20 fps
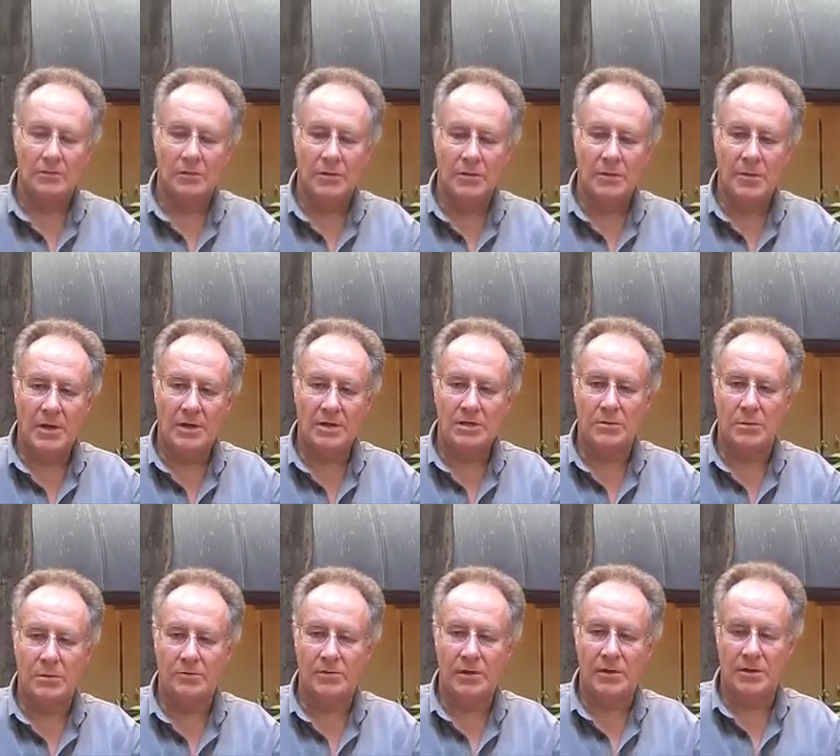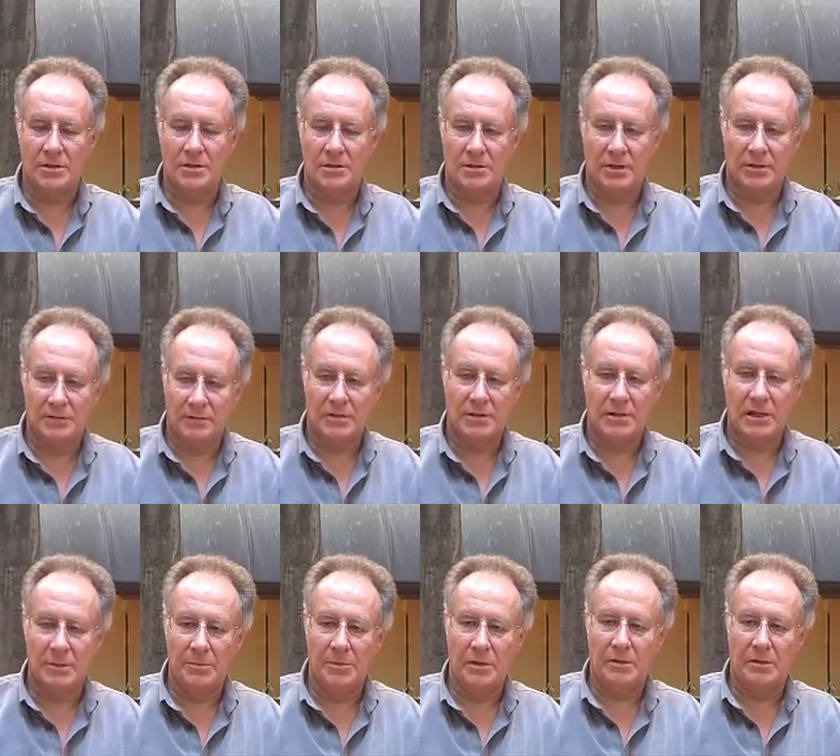Well, the maximum residue level,
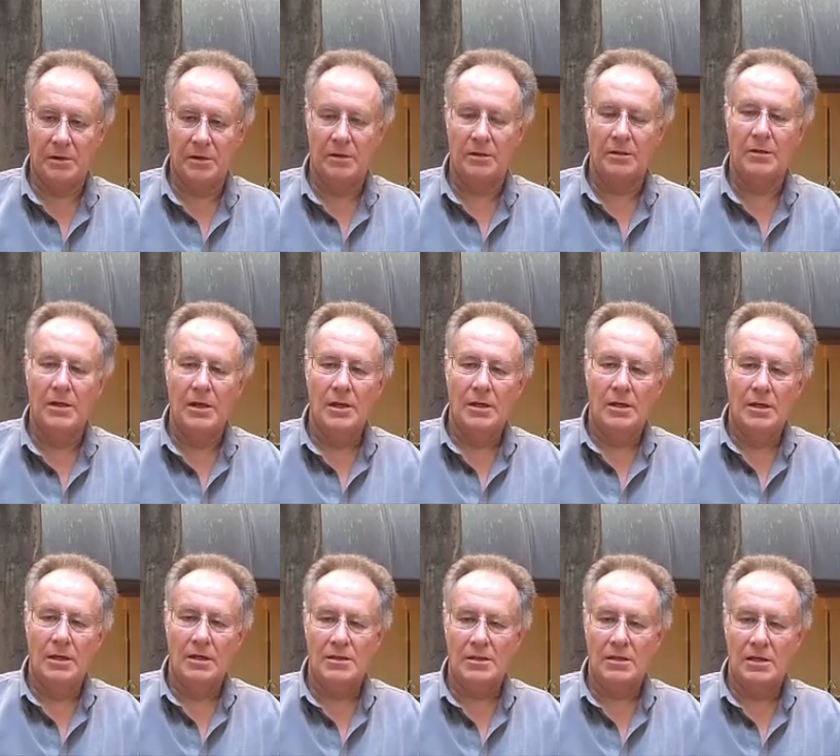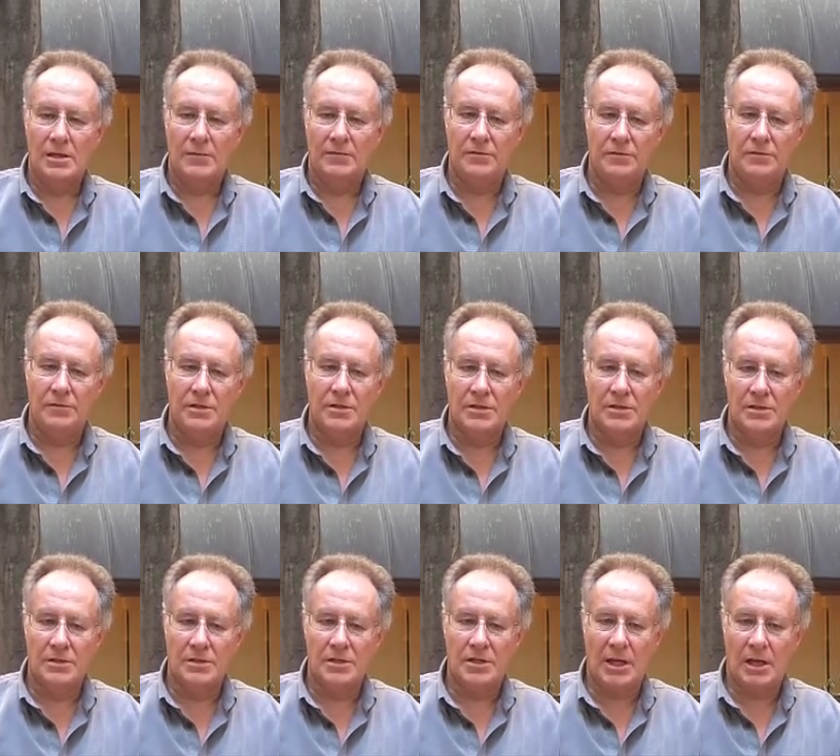the MRL, is the level that
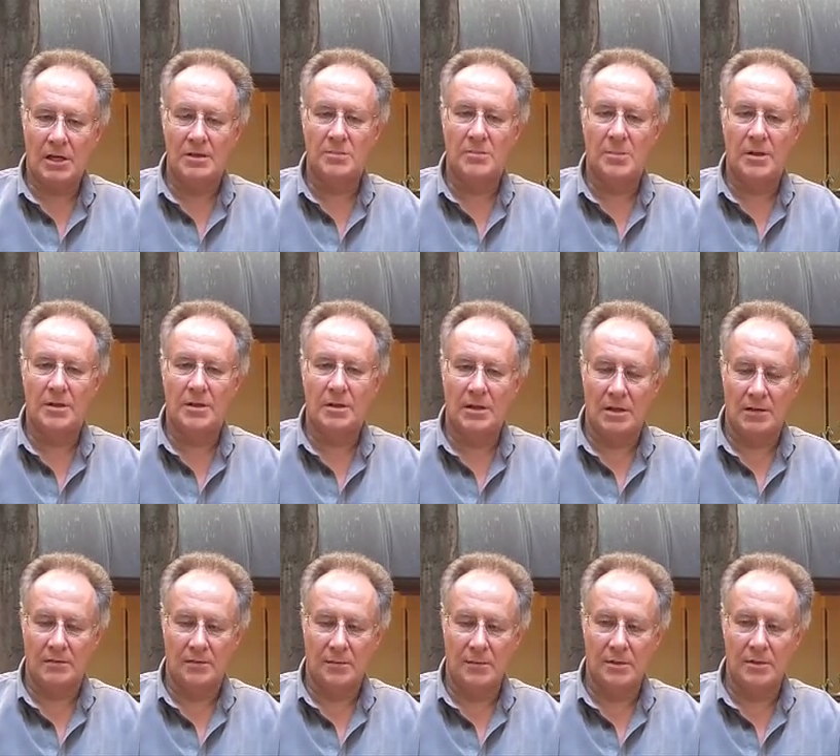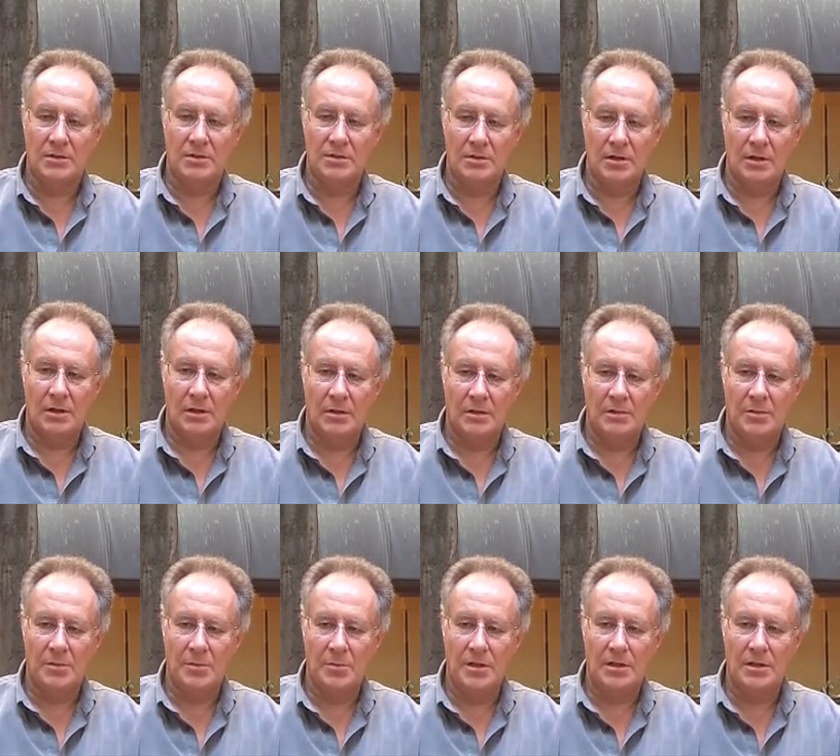is set by the government
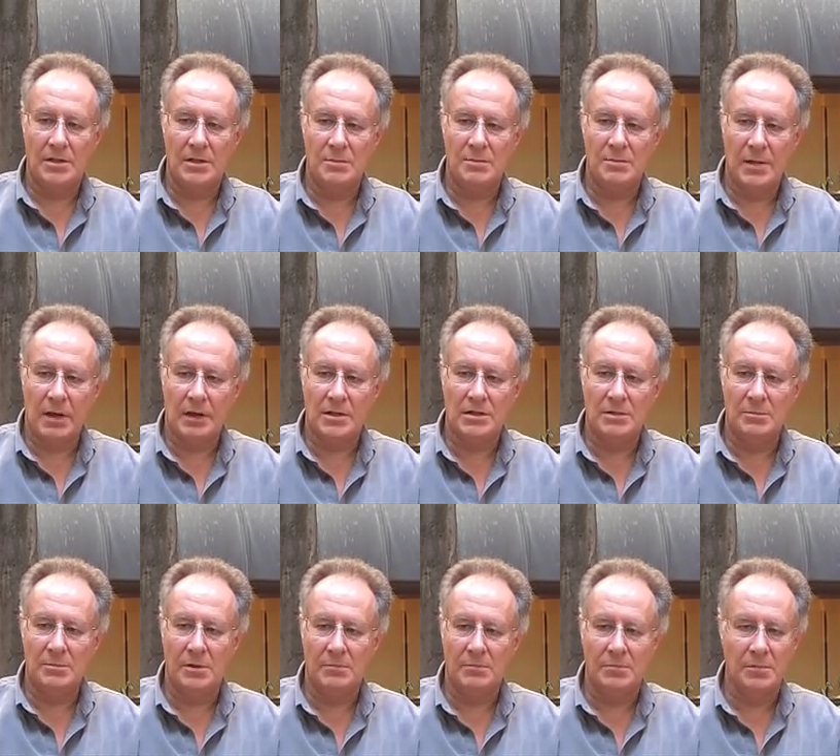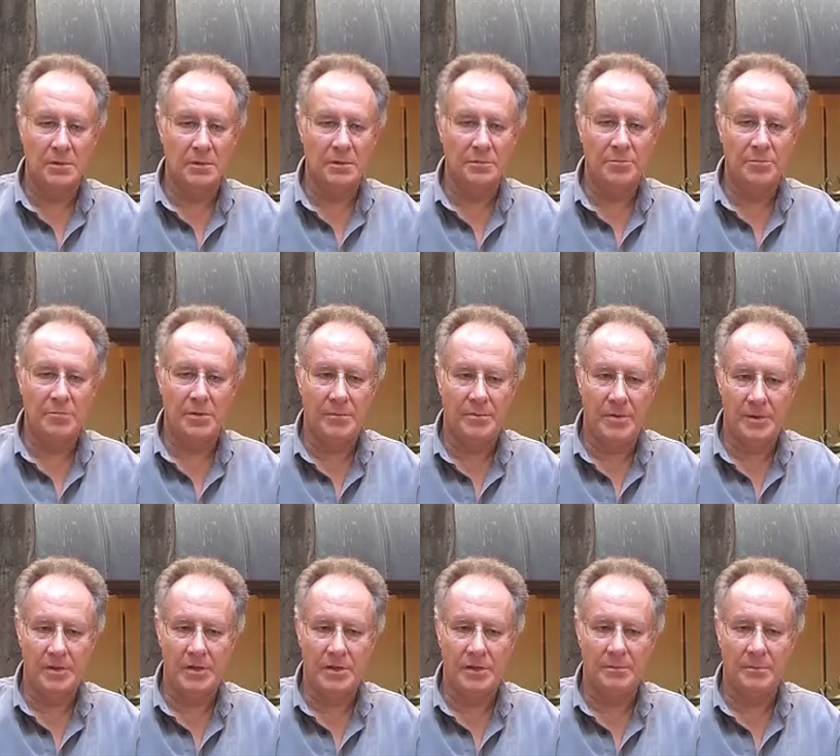to be the maximum
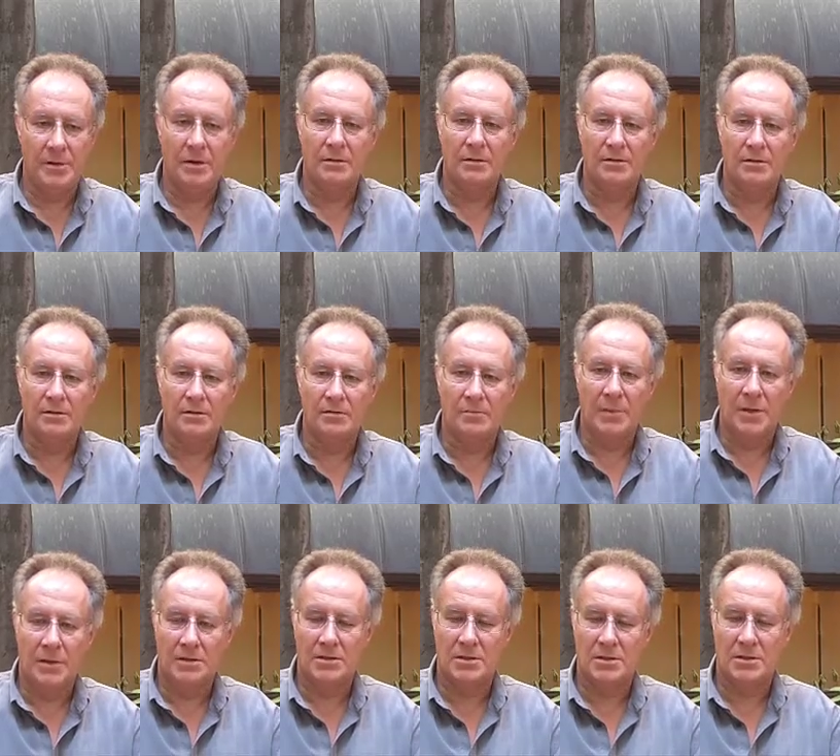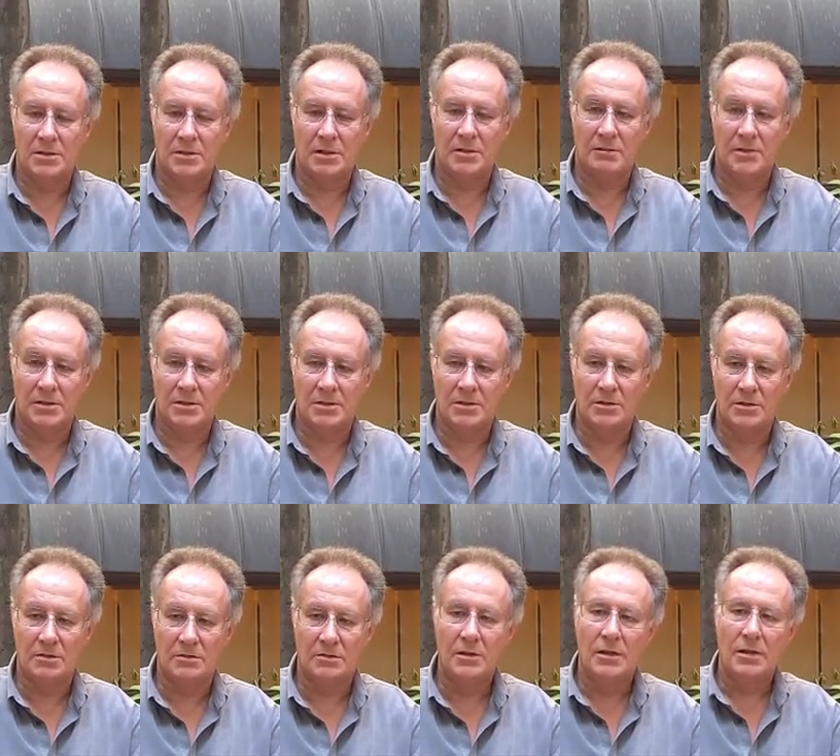permitted amount of pesticide
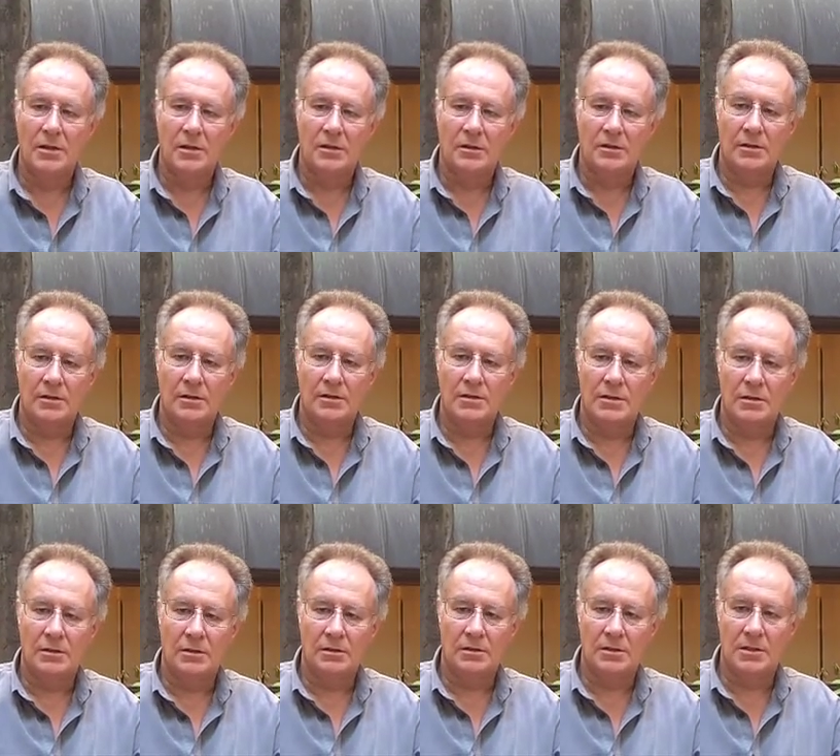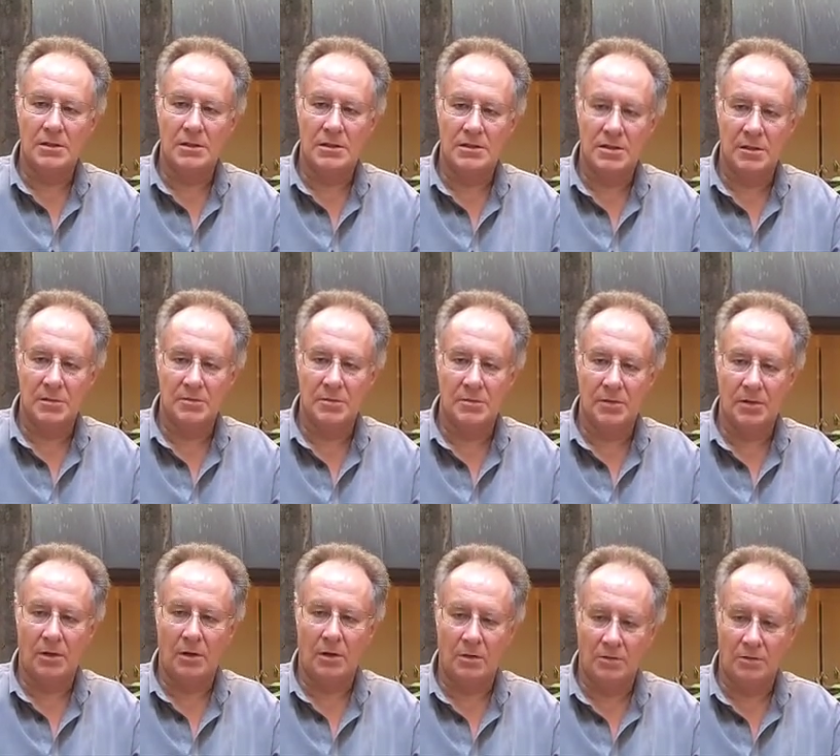residue that is
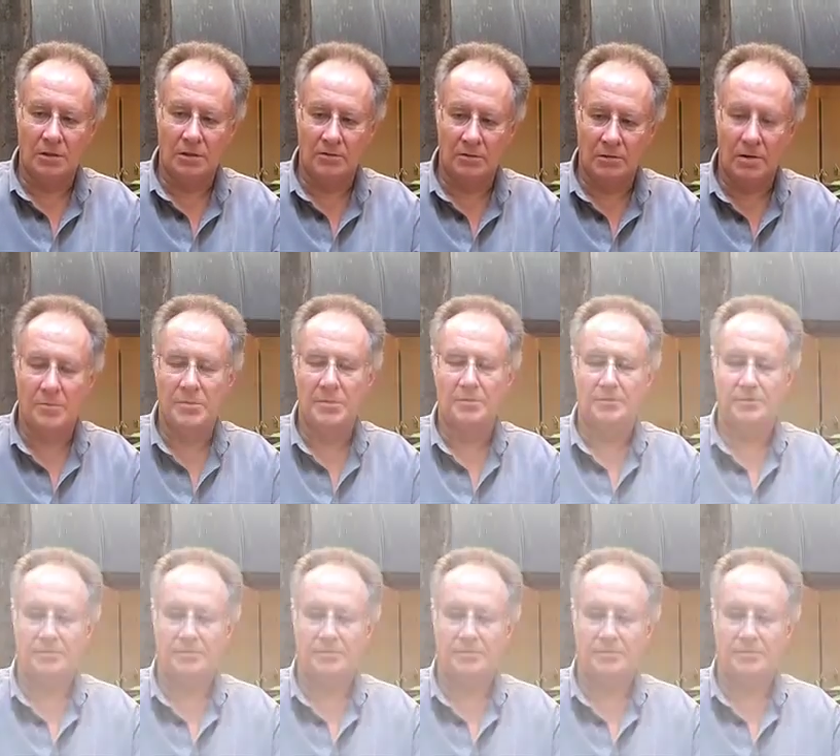acceptable on a crop.